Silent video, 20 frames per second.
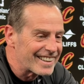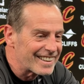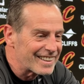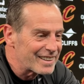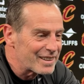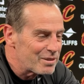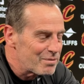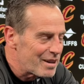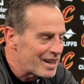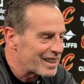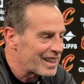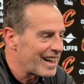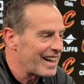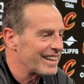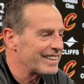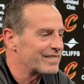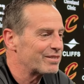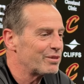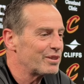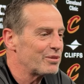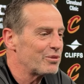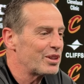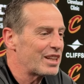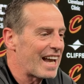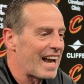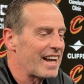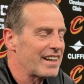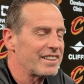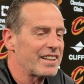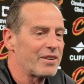come on, guys, we
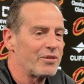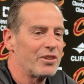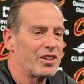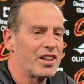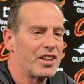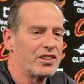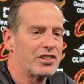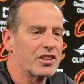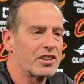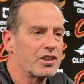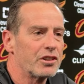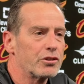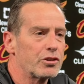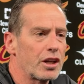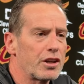had that one under control.